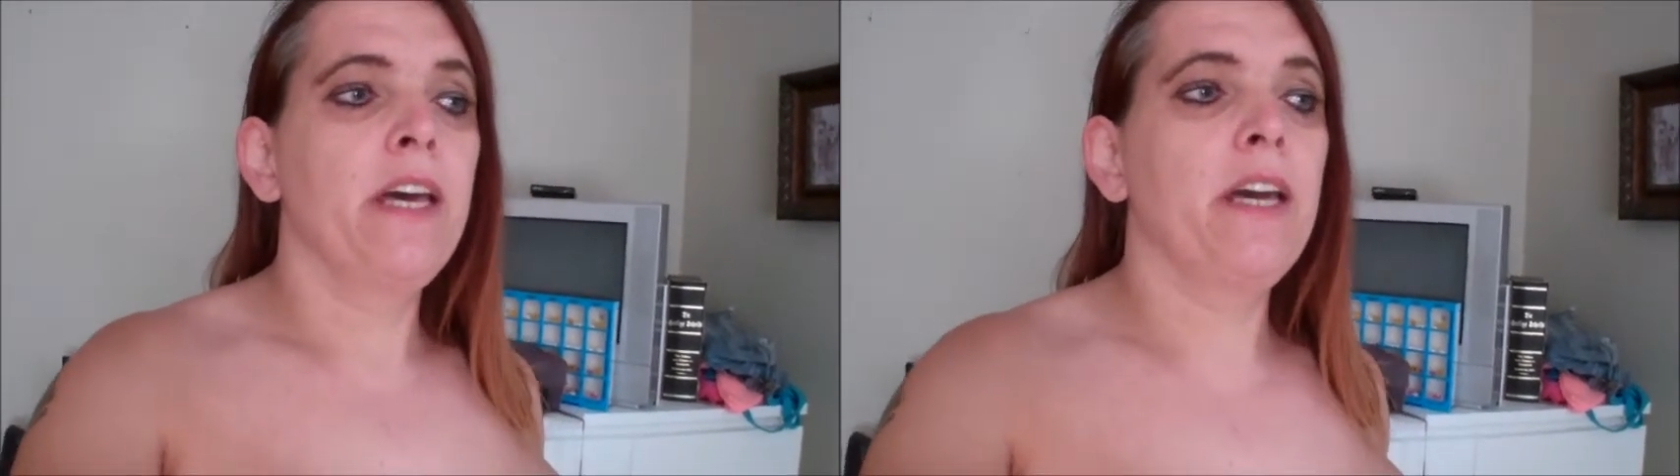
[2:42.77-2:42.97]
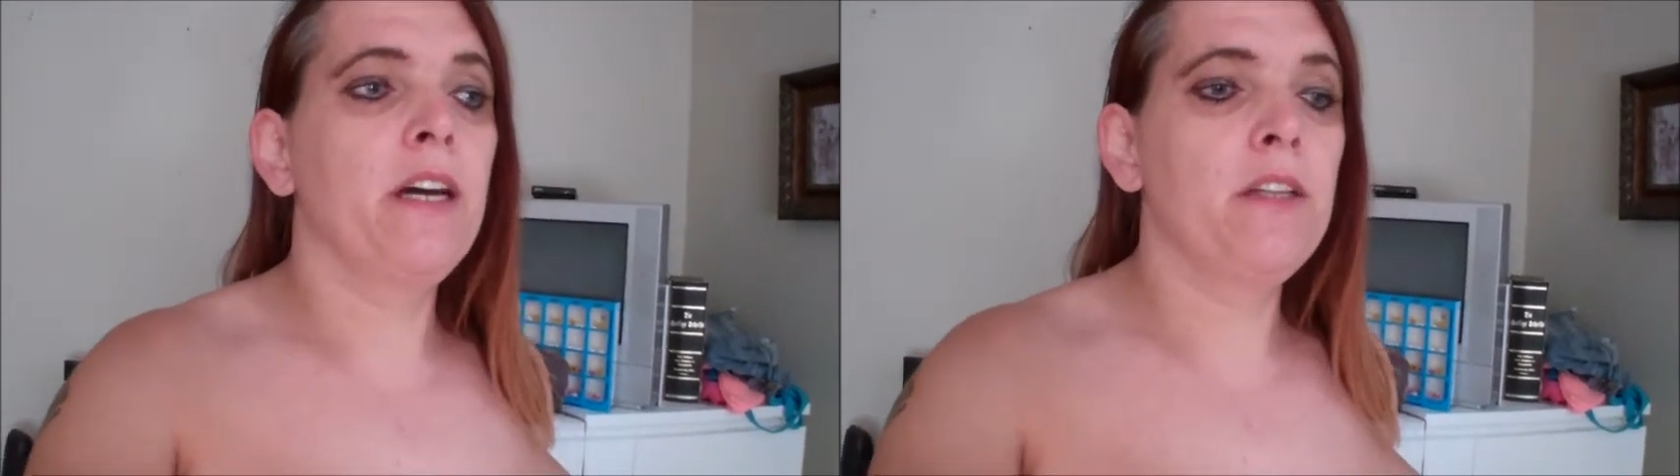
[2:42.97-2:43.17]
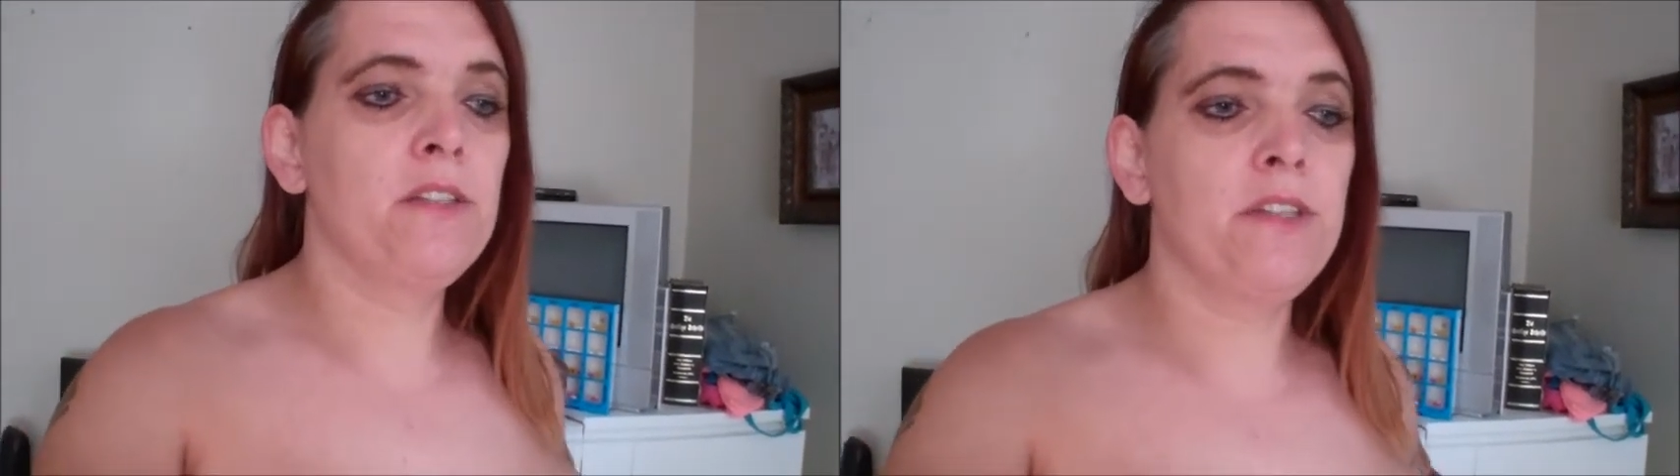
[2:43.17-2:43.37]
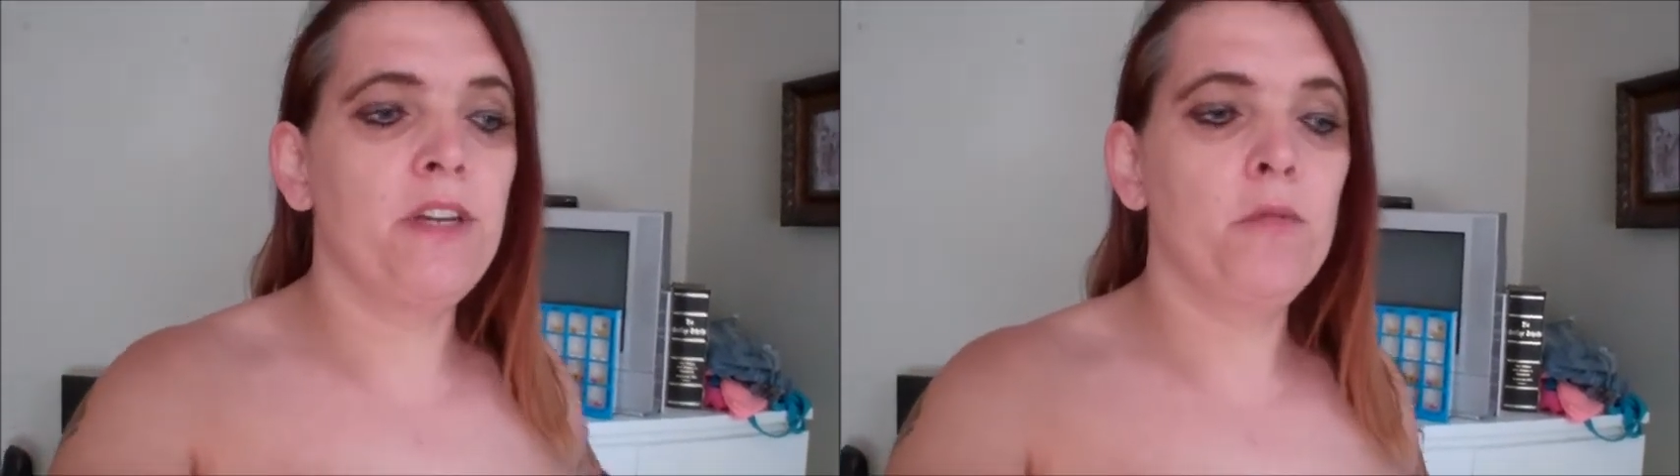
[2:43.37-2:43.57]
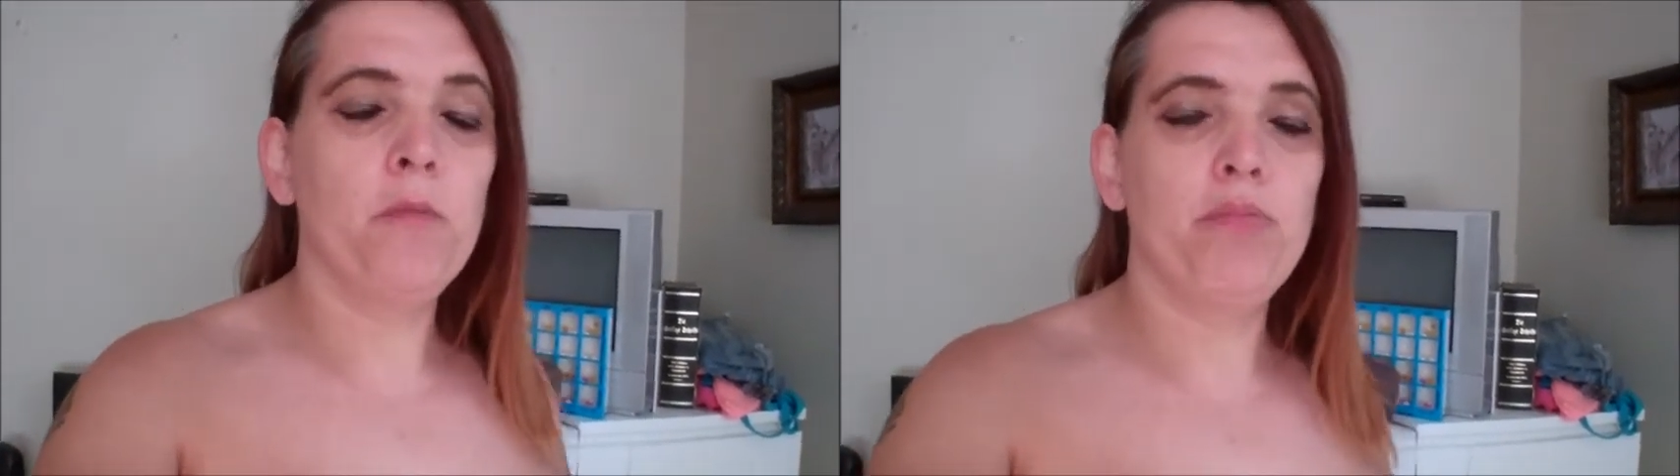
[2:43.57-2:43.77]
and
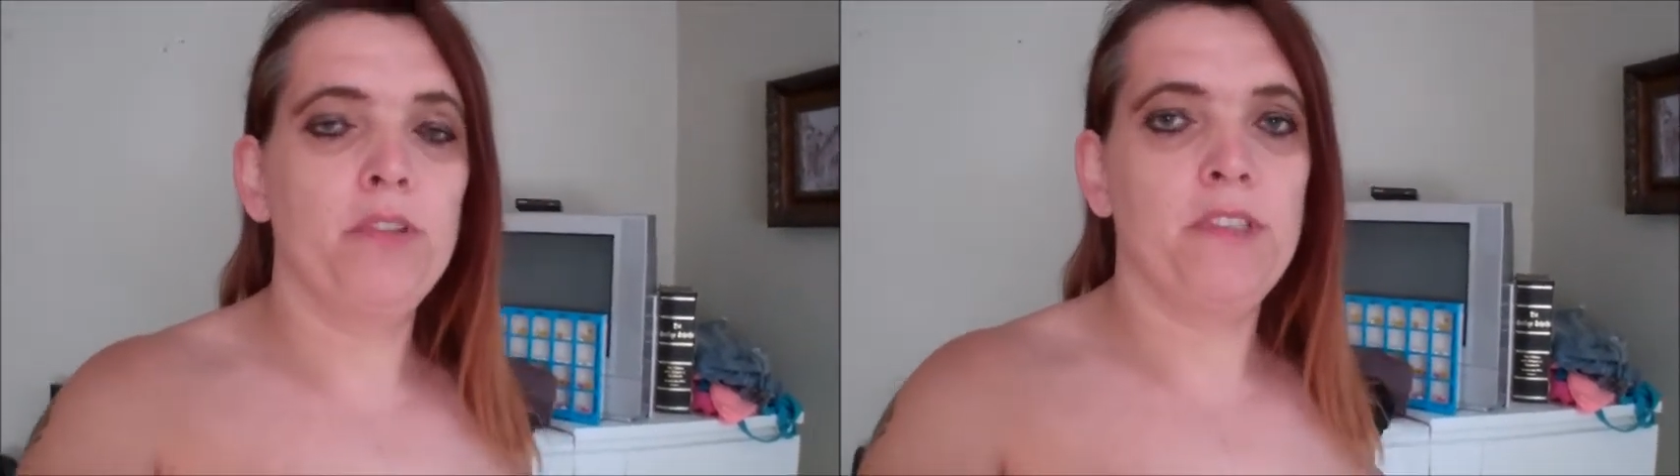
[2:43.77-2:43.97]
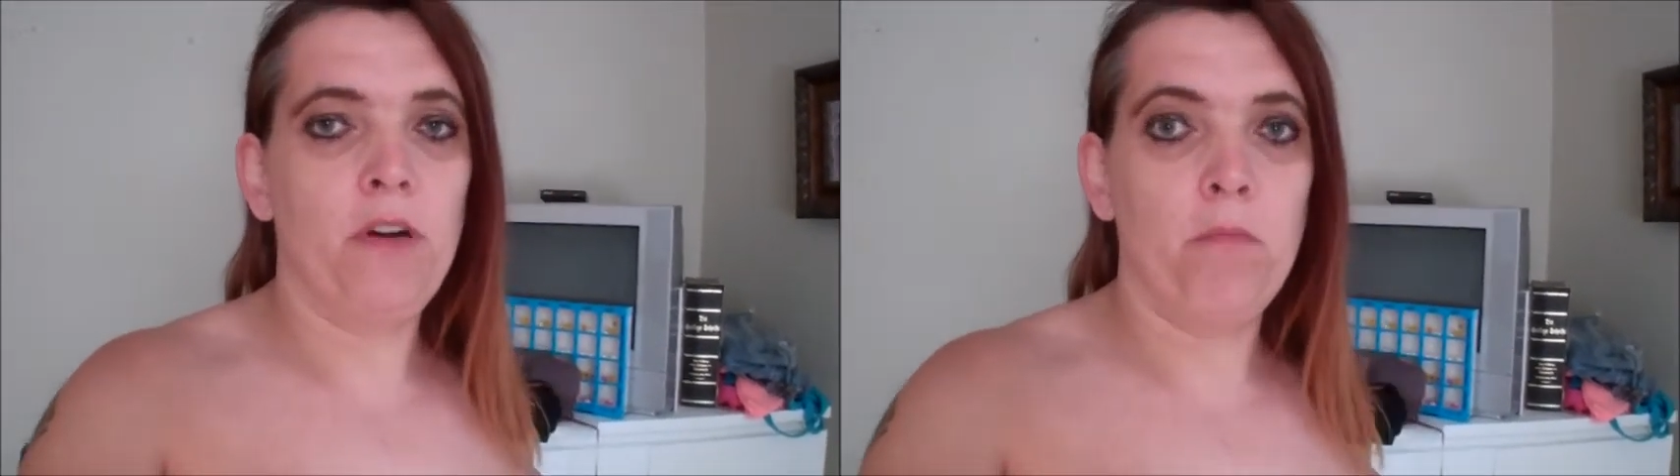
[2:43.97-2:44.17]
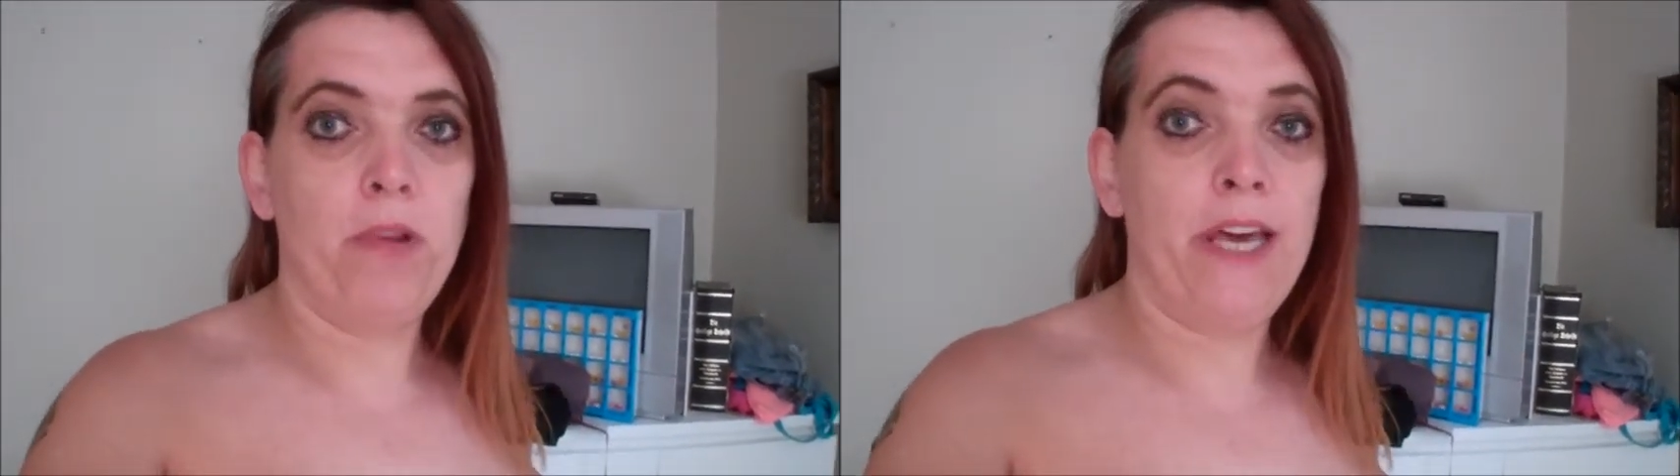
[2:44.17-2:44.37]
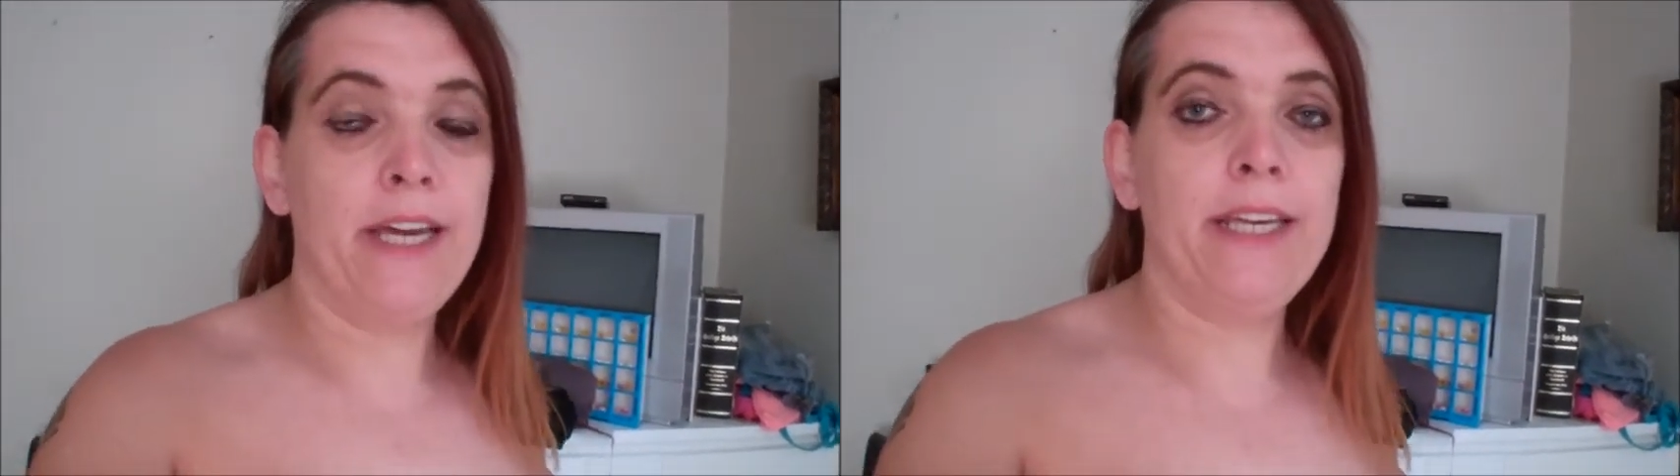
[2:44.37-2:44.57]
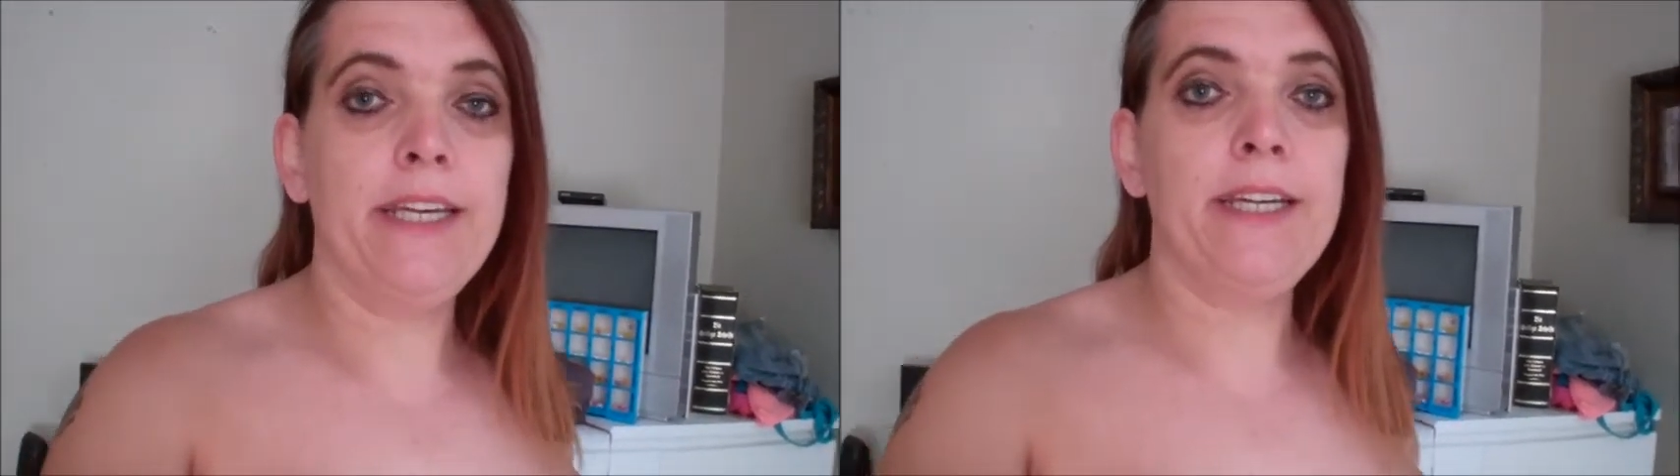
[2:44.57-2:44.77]
they will put down
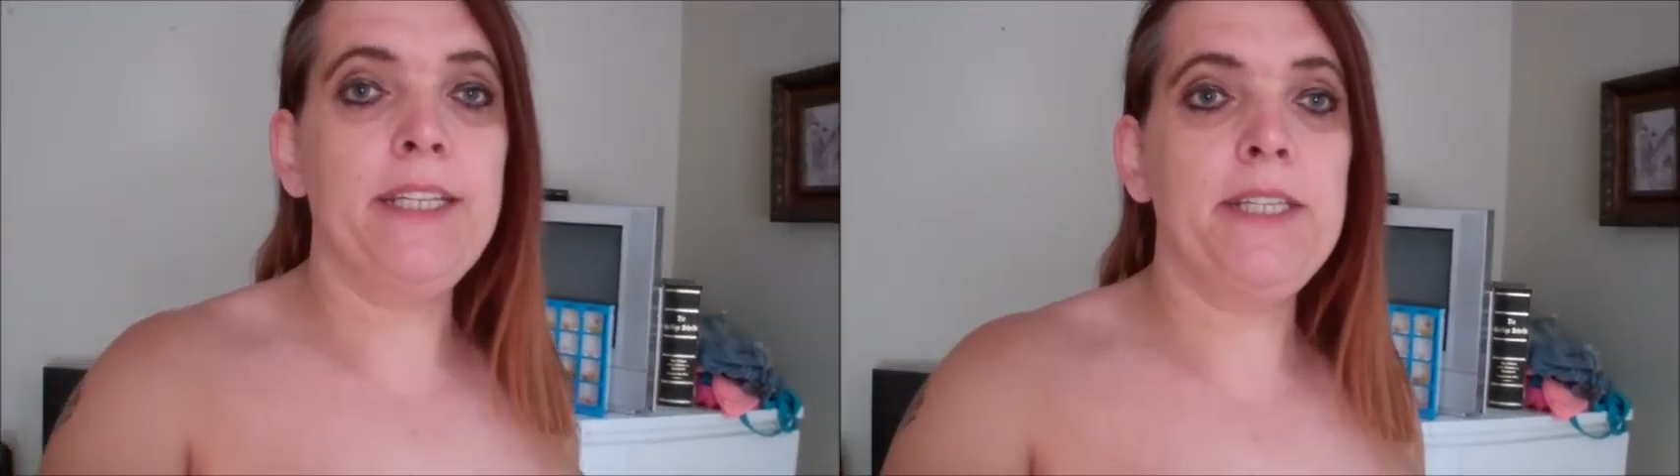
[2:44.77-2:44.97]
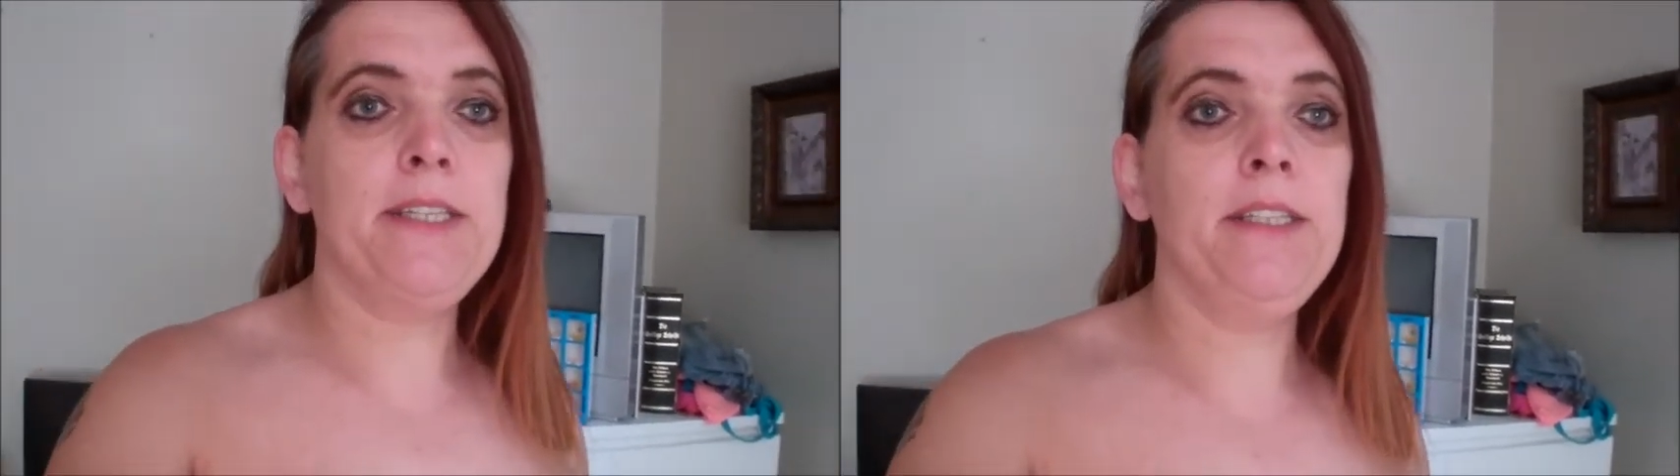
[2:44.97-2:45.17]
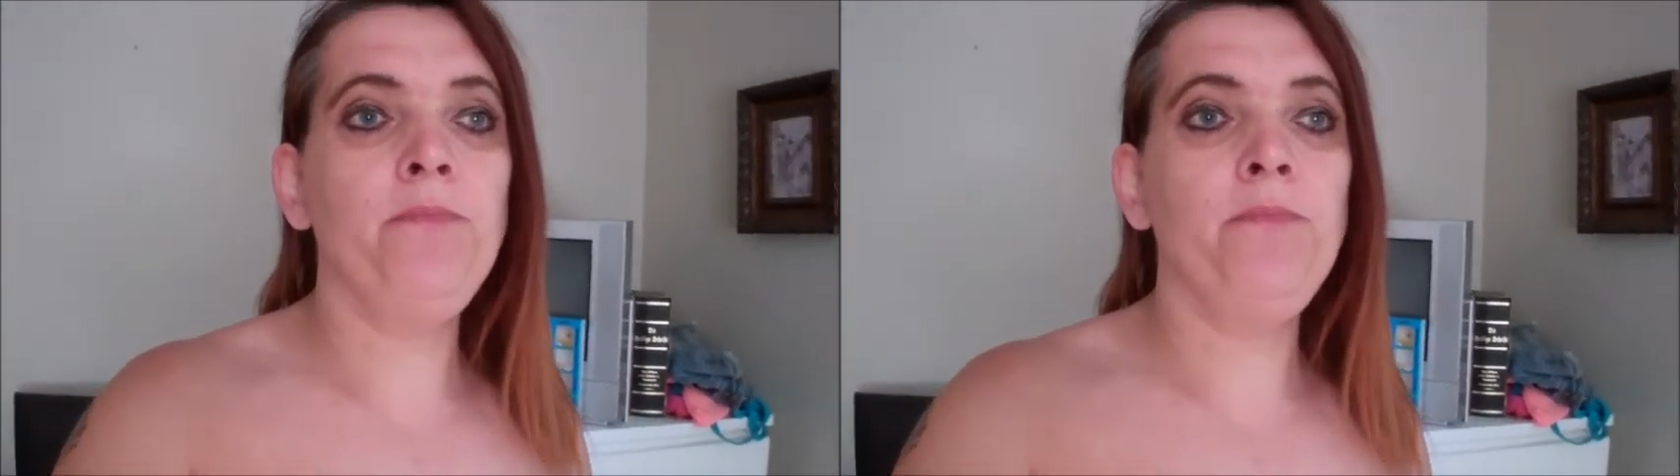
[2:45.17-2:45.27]
blankets